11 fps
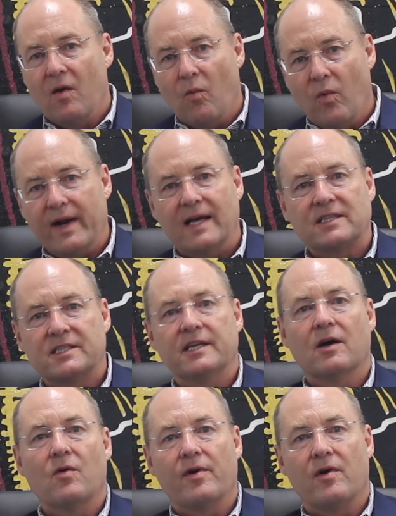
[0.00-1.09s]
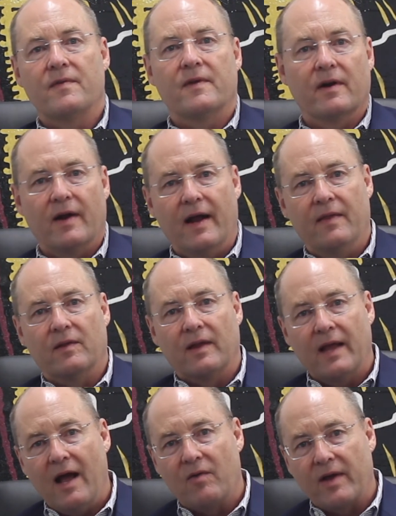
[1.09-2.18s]
what I see going on there and
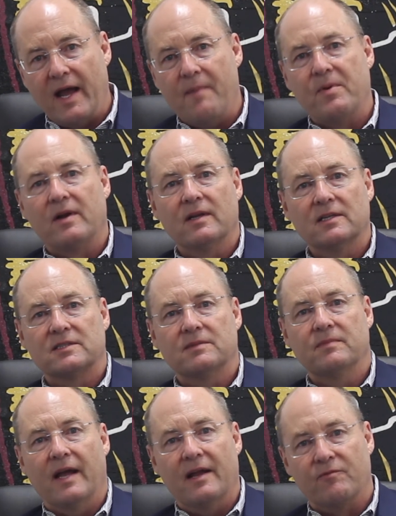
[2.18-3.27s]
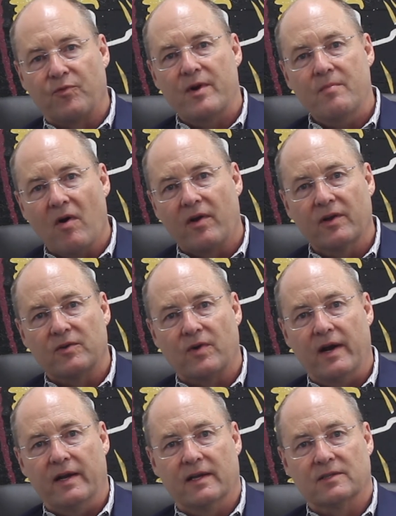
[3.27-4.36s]
how capitalism and free market
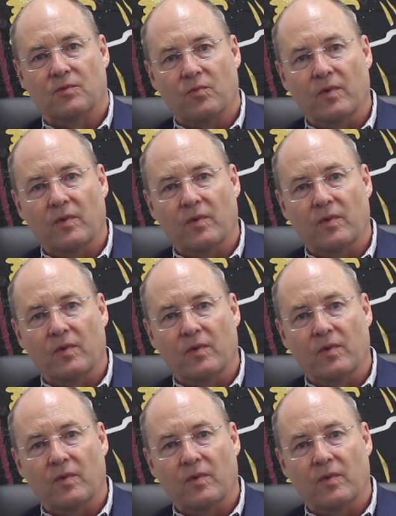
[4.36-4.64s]
trading is